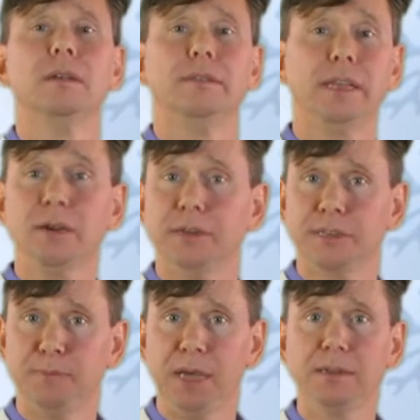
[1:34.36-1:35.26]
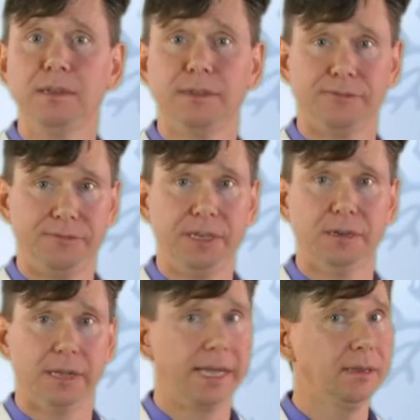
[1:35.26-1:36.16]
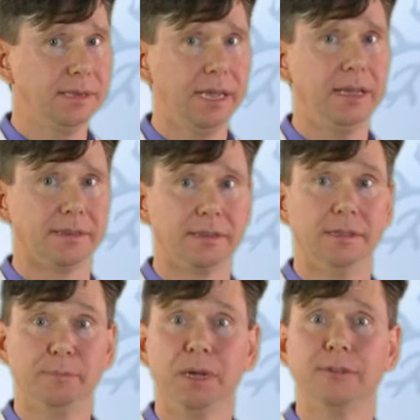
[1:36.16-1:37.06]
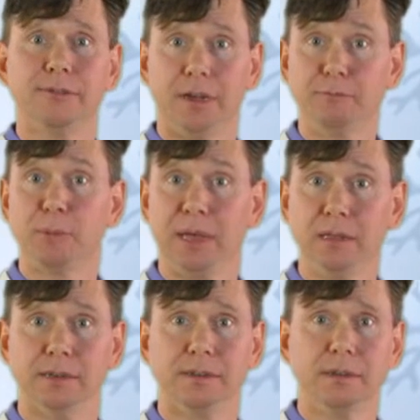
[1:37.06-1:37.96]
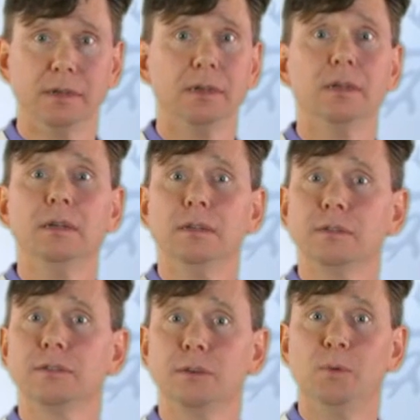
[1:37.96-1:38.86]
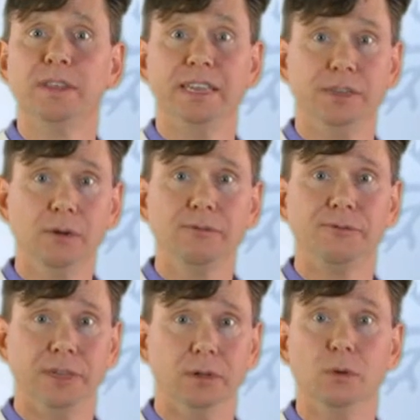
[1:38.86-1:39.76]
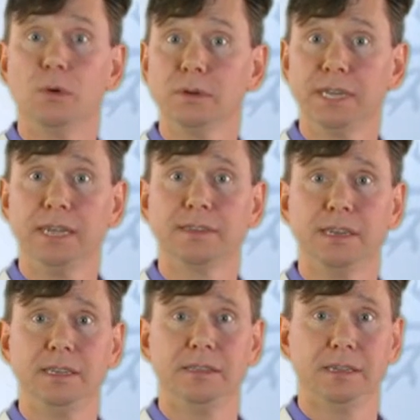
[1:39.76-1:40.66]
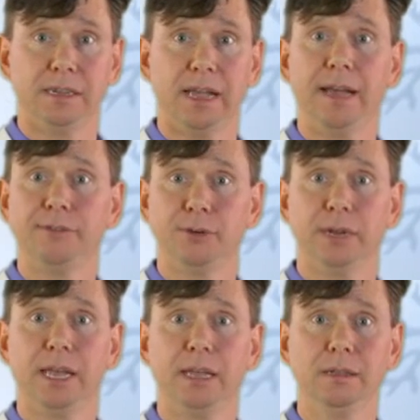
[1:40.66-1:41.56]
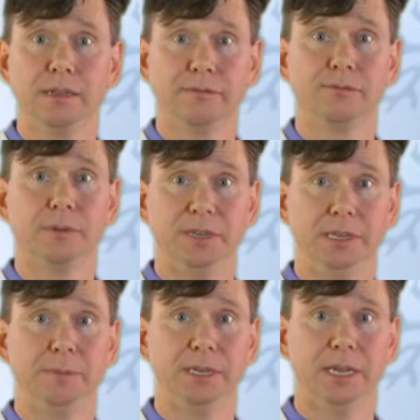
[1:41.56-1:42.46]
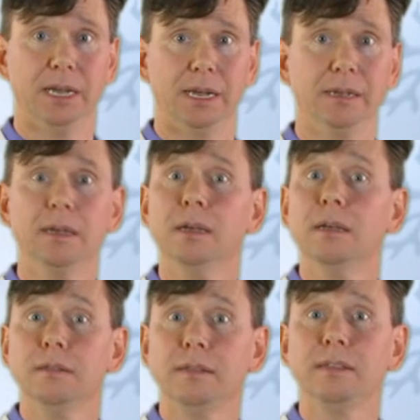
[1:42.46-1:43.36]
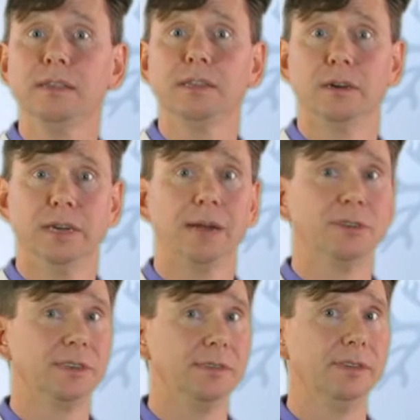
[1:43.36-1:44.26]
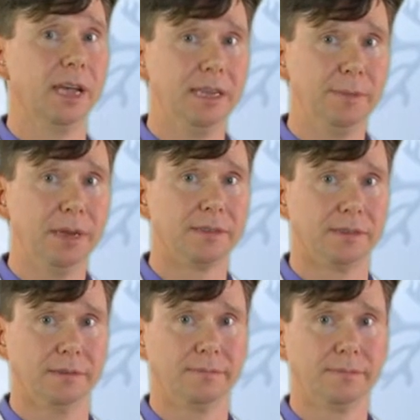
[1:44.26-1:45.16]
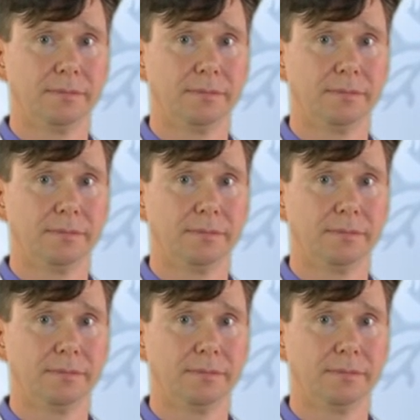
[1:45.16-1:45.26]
They are expecting to feel and taste the puff of propellant. So when they don't feel or taste anything after inhaling from a DPI, they think they are not receiving any medicine.